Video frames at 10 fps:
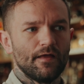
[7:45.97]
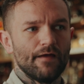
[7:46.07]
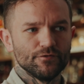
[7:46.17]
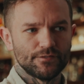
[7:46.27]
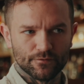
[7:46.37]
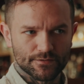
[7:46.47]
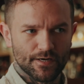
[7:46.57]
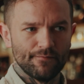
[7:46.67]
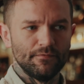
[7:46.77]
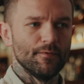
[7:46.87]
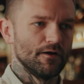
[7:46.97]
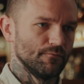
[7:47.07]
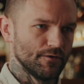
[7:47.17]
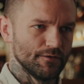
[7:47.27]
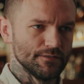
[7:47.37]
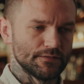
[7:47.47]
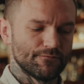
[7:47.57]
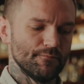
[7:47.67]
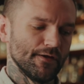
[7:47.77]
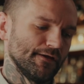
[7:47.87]
every single time, no matter what it
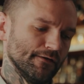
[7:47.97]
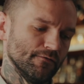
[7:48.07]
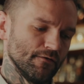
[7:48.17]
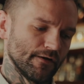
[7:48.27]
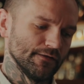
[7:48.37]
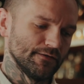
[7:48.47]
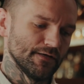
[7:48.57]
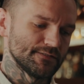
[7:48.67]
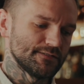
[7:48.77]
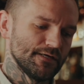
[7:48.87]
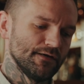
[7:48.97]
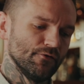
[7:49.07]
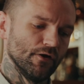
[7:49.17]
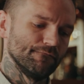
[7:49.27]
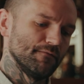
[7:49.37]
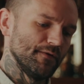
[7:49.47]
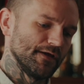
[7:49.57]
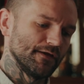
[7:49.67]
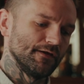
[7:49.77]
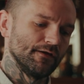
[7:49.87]
is. If I'm making a Long Island iced tea or if I'm
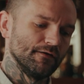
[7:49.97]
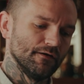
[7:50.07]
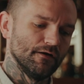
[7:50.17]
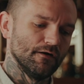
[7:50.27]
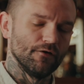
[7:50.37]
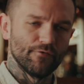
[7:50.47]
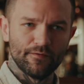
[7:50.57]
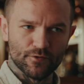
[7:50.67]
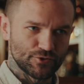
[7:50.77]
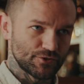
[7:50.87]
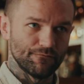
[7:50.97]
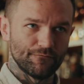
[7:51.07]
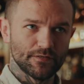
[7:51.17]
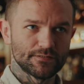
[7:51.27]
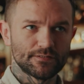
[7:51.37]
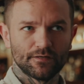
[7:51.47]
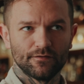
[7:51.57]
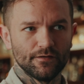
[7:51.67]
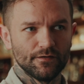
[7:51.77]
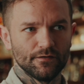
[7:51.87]
making a Ramos gin fizz,
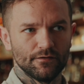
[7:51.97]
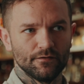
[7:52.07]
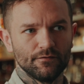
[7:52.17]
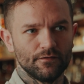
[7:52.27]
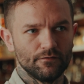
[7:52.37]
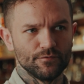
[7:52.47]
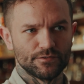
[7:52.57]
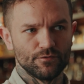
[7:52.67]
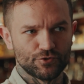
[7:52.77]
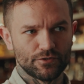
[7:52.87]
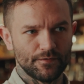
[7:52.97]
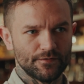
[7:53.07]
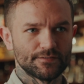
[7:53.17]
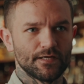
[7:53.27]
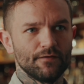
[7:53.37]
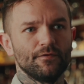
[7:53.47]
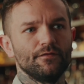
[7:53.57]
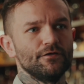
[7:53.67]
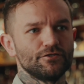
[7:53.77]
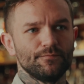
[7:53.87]
the results should be the same.
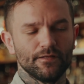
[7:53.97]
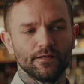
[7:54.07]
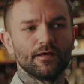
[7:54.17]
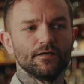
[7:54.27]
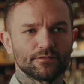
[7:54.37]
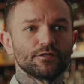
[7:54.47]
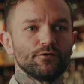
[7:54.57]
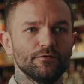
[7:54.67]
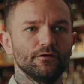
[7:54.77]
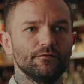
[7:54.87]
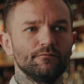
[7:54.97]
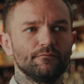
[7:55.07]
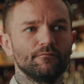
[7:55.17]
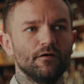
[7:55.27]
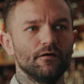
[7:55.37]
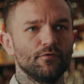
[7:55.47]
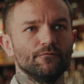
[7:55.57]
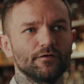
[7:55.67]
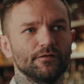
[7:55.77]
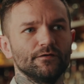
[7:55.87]
They should be executed
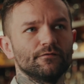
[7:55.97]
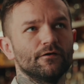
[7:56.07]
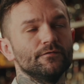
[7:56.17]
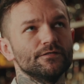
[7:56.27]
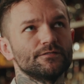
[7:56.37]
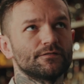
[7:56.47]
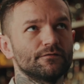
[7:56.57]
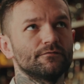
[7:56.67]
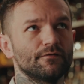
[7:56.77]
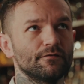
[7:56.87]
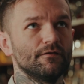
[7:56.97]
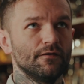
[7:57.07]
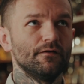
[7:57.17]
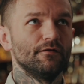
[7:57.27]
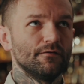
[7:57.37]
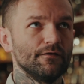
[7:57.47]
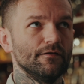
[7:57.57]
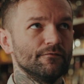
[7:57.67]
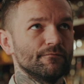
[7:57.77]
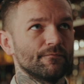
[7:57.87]
perfectly, or at least,
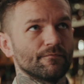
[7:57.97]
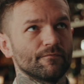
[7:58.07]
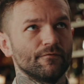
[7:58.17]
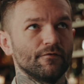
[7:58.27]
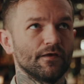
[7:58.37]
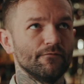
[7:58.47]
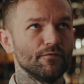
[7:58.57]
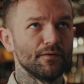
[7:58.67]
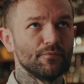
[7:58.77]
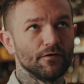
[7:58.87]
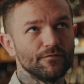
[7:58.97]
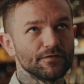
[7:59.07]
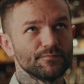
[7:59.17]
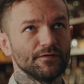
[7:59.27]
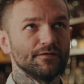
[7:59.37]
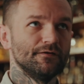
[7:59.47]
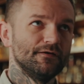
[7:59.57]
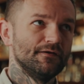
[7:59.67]
you can never be perfect, but